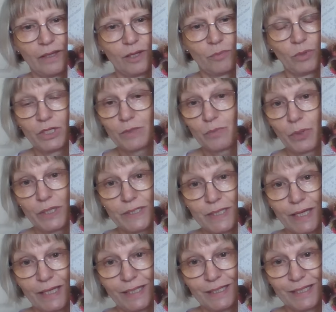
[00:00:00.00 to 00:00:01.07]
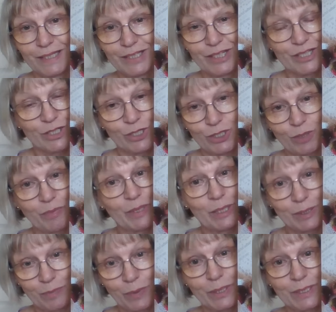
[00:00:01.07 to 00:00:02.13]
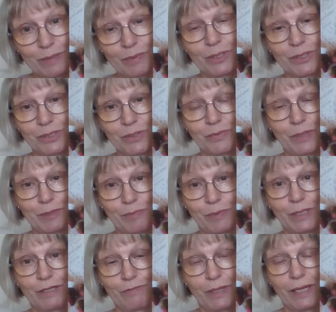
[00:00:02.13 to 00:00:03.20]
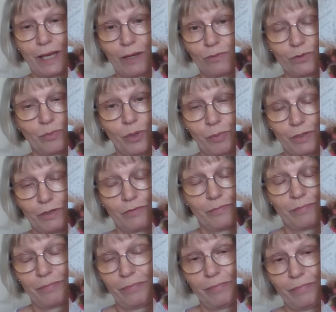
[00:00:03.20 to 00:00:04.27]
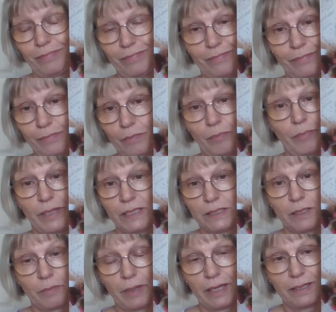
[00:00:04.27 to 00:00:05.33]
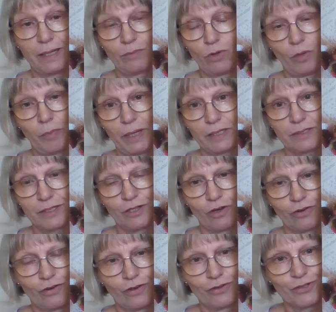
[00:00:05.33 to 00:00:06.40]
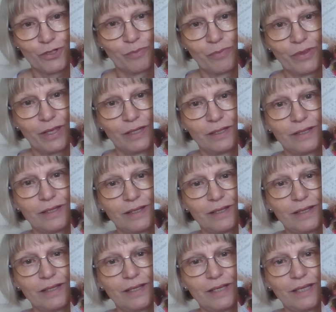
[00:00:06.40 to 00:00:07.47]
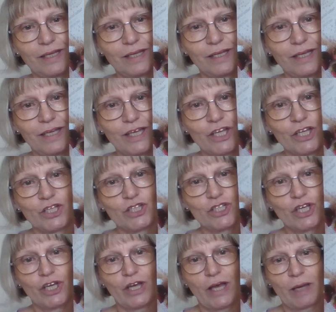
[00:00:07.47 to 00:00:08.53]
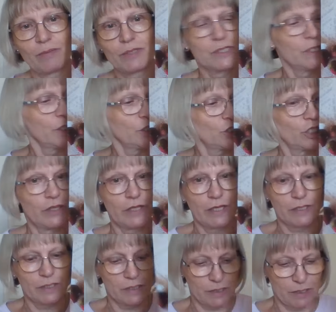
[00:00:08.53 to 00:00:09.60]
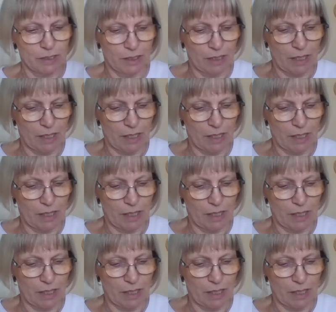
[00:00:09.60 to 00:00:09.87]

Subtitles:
But it's pretty, so it's a good job it is pretty, because otherwise, believe me, I would probably have binned it by now or passed it on or something. So I'm stitching this